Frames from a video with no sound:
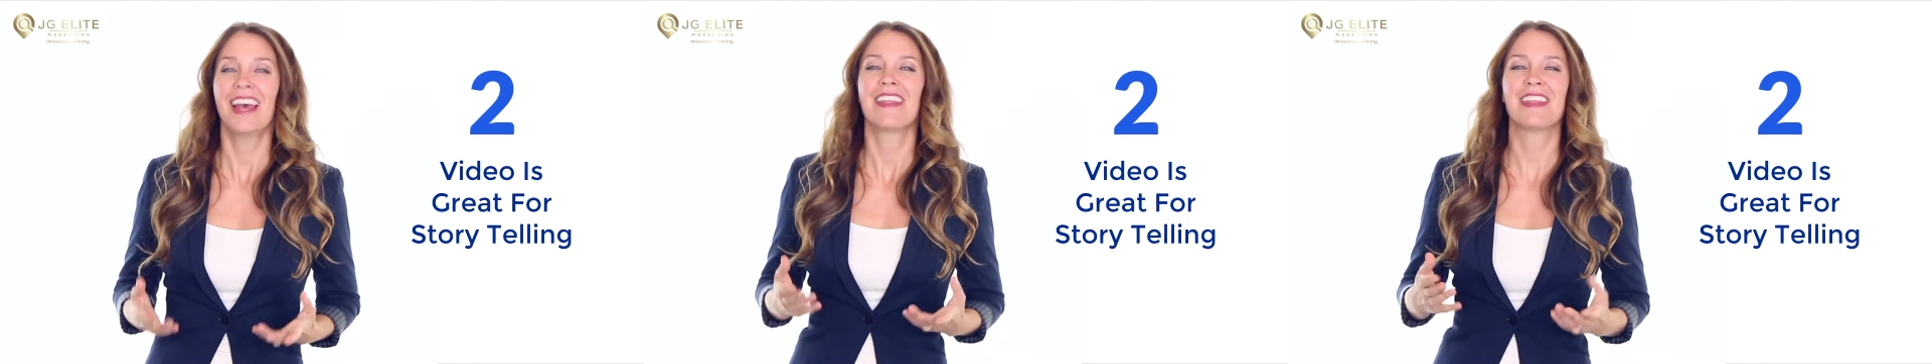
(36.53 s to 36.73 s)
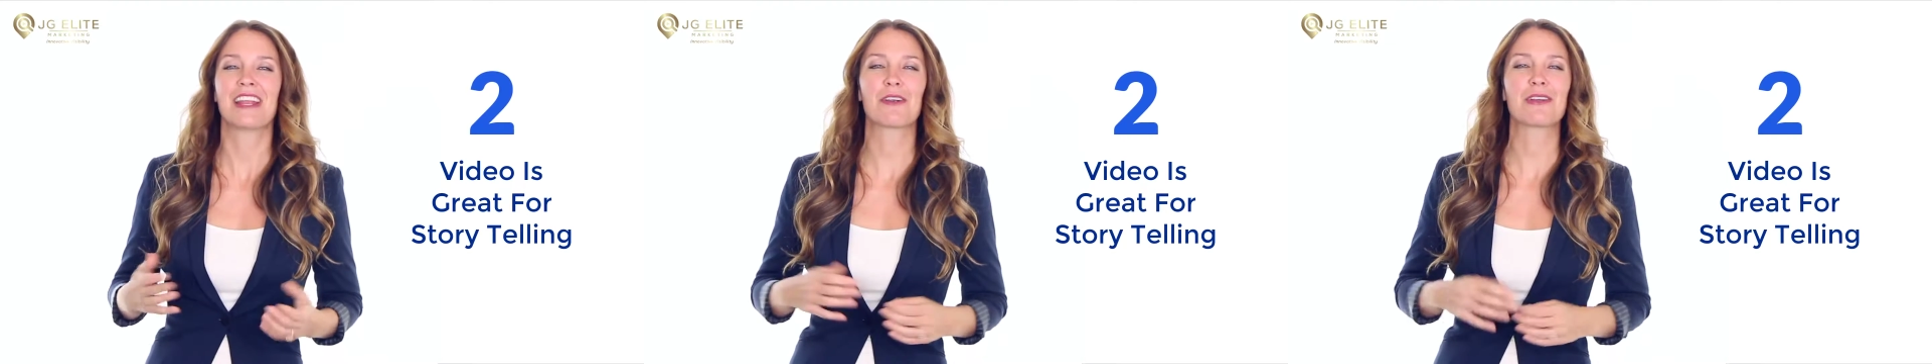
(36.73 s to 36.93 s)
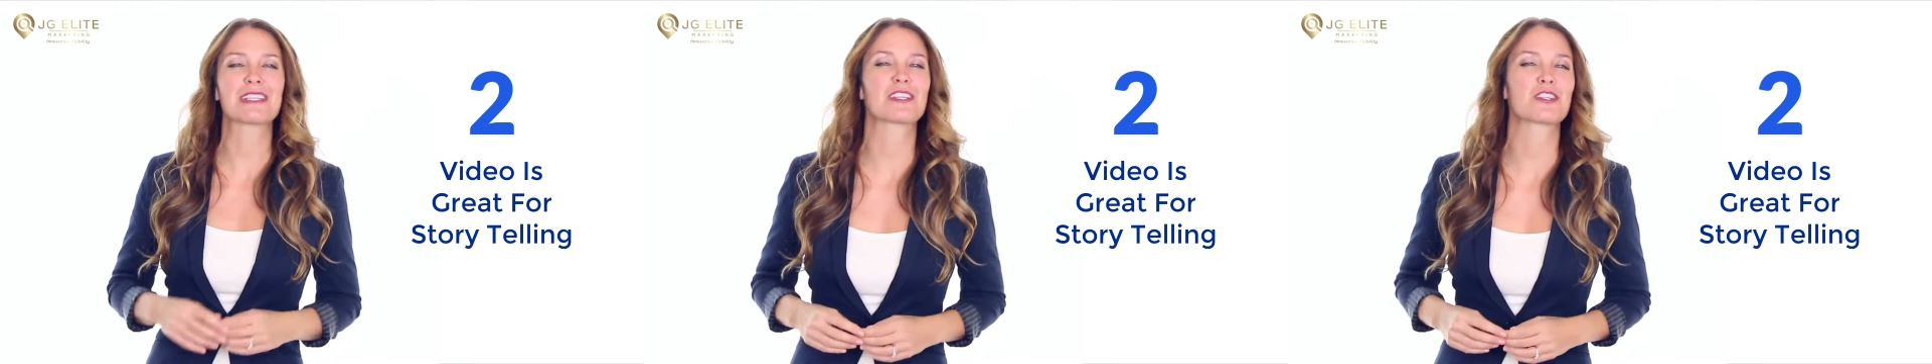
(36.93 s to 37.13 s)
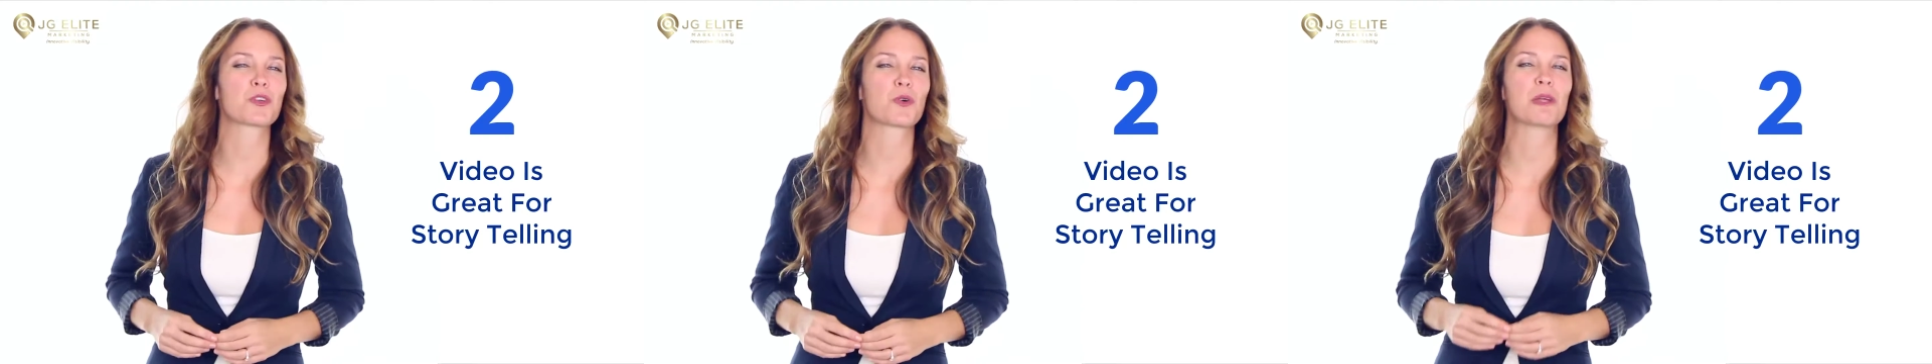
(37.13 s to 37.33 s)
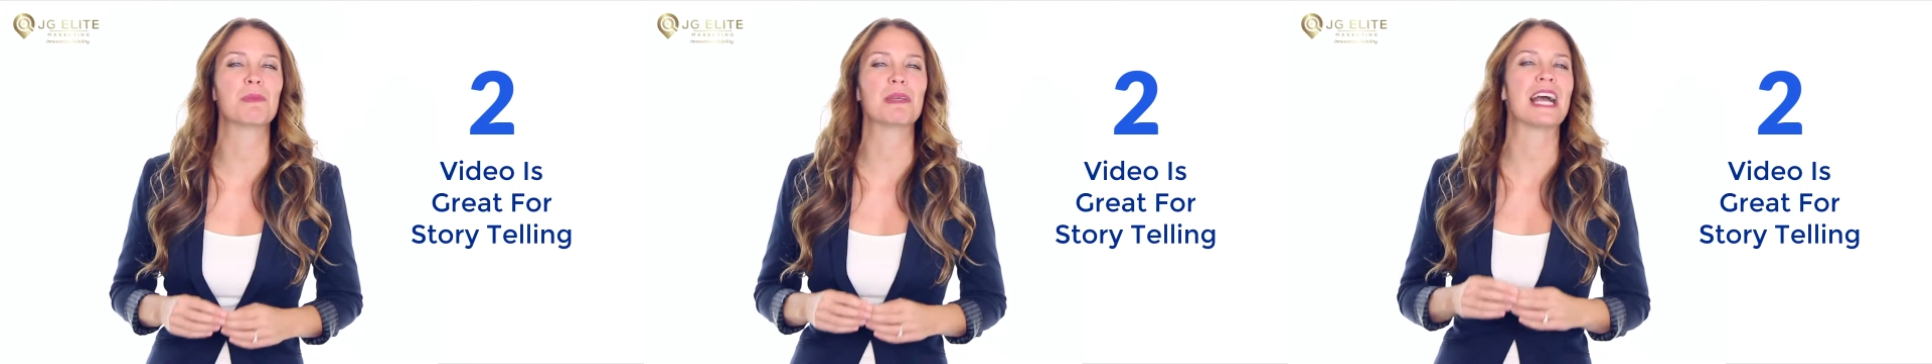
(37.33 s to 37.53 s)
There is a
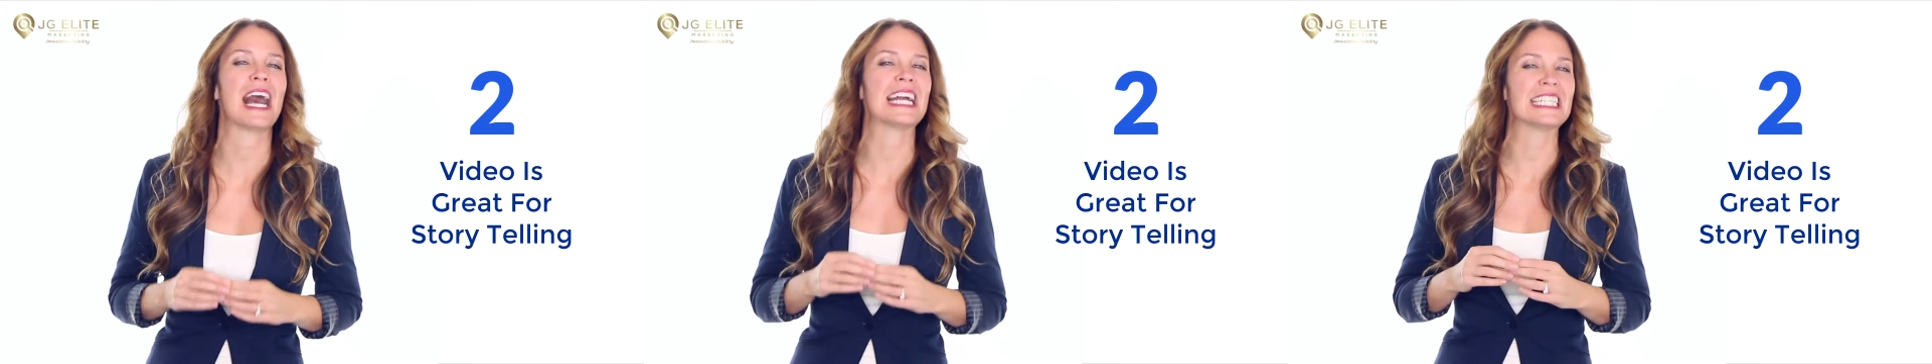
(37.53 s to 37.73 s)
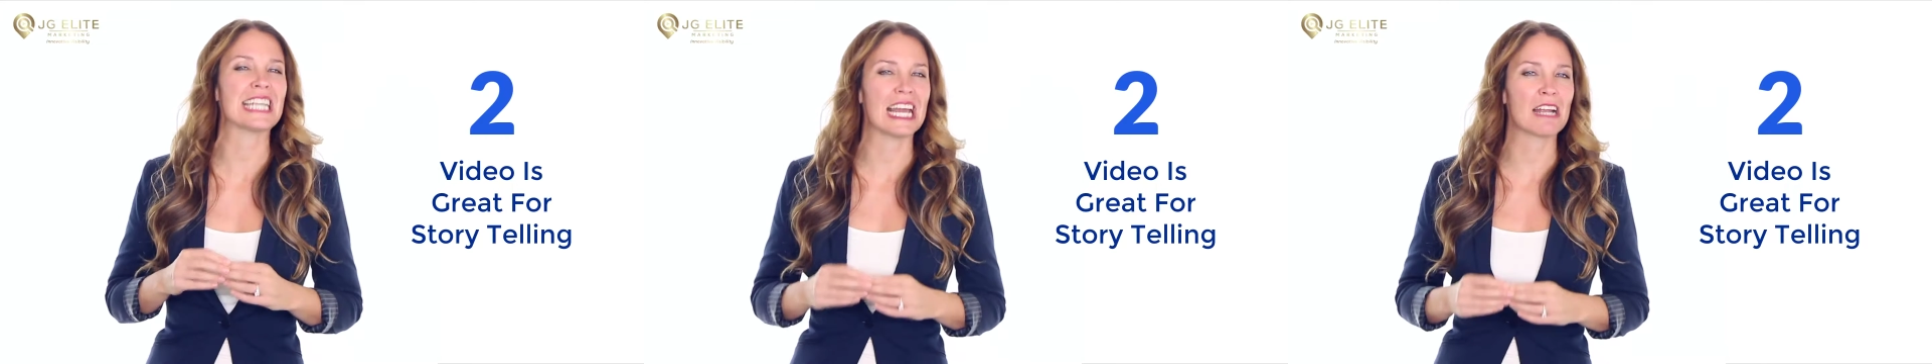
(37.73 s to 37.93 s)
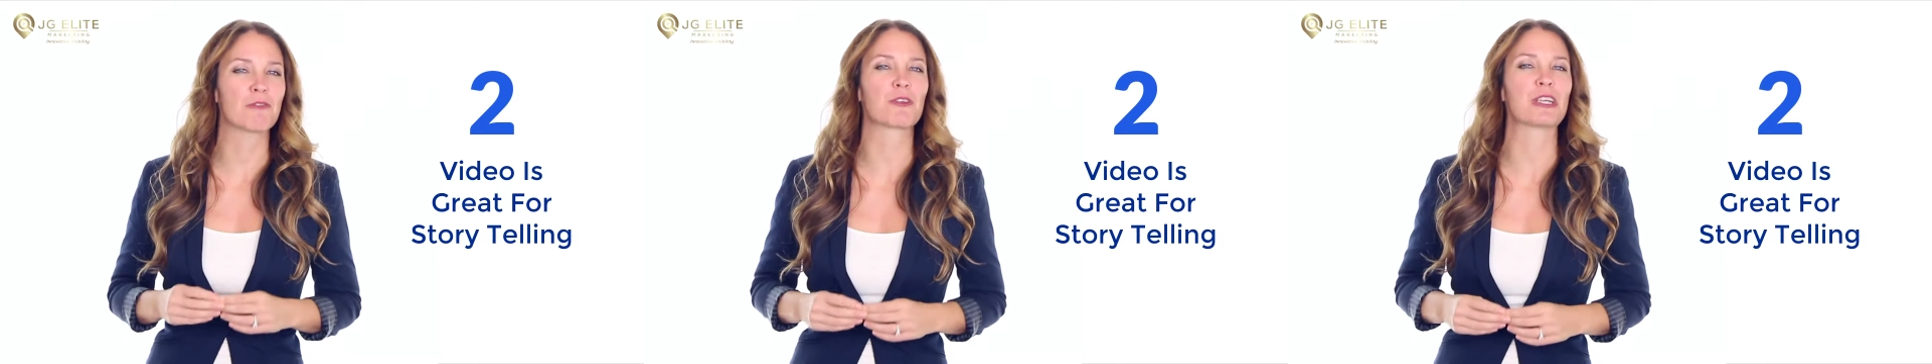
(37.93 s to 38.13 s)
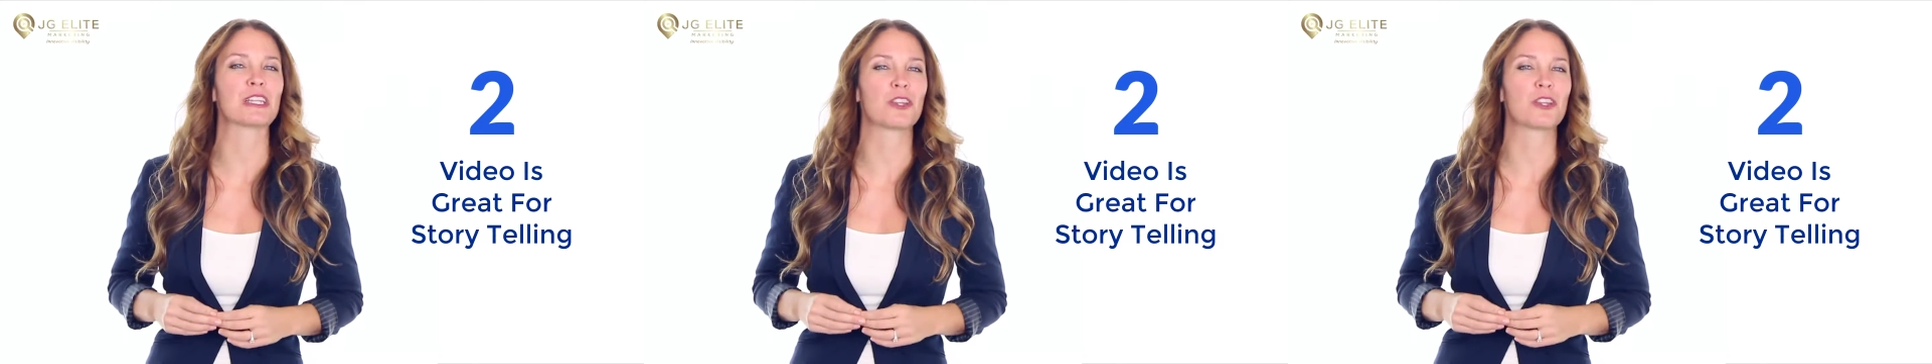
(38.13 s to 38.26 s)
story behind every